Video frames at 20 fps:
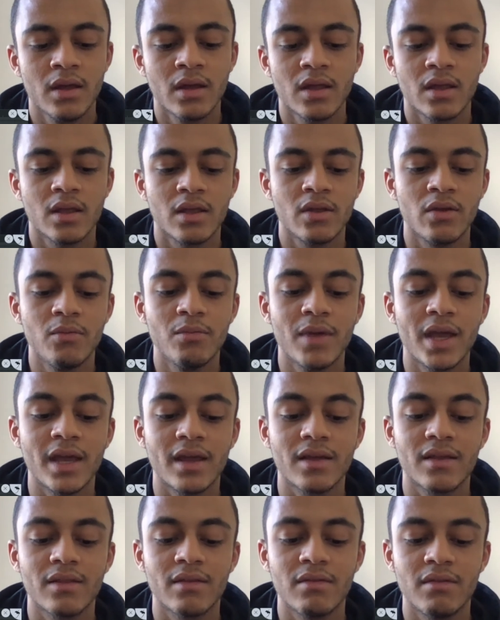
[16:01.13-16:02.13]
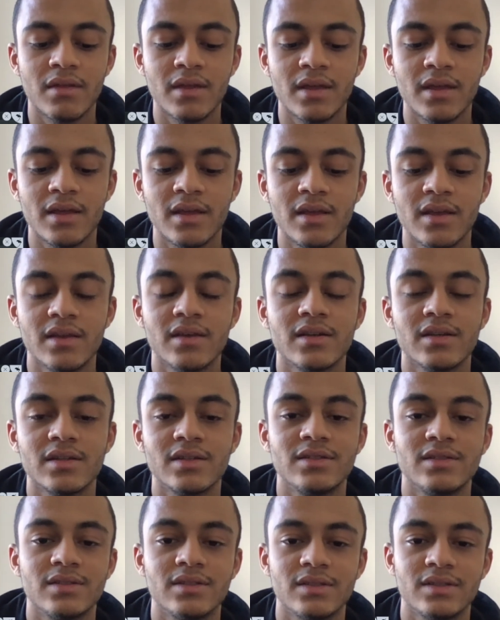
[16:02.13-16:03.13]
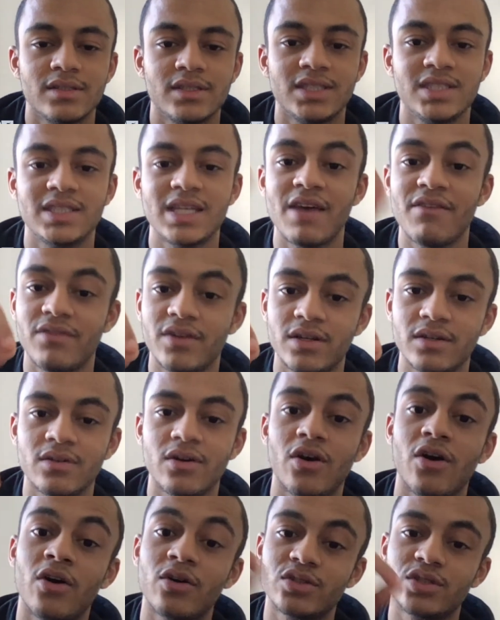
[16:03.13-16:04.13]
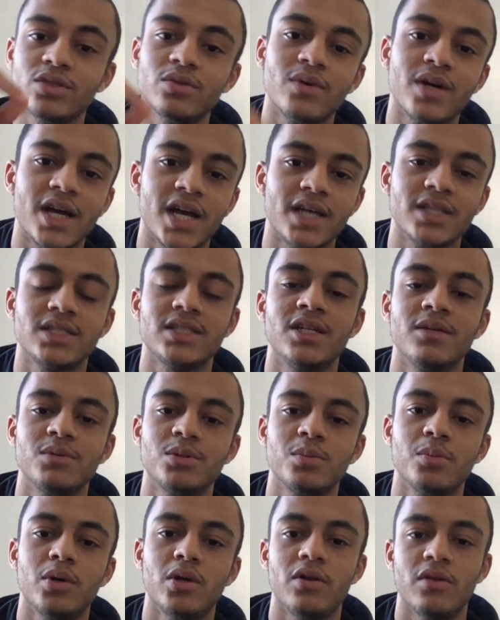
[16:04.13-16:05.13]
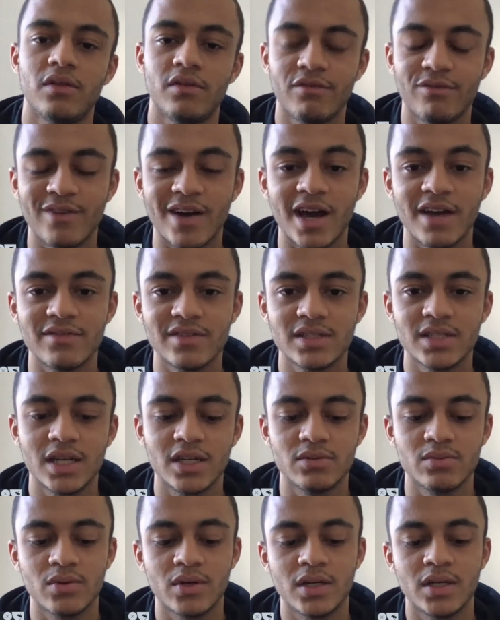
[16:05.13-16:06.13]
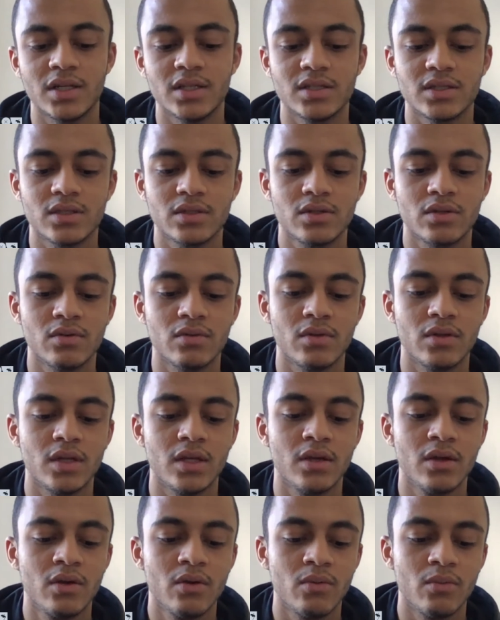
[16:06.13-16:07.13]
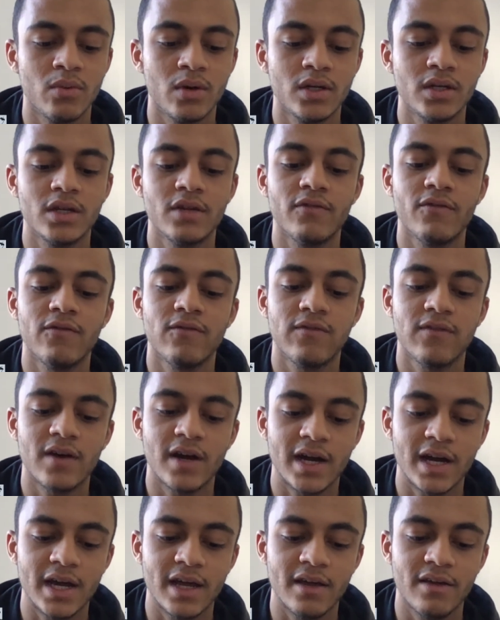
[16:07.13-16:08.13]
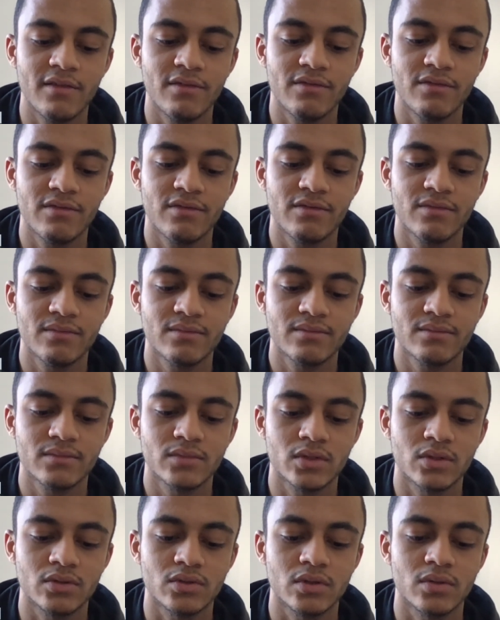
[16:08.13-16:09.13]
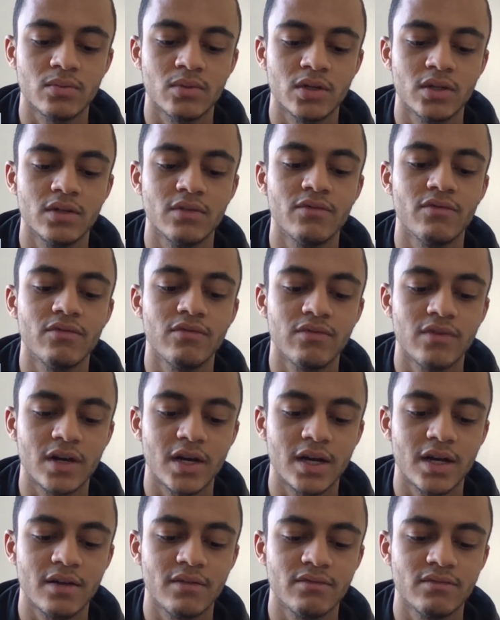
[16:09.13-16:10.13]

you make the 7 also a half step smaller. The 5 stays where it is. So the 1 and 5, 1 and 5.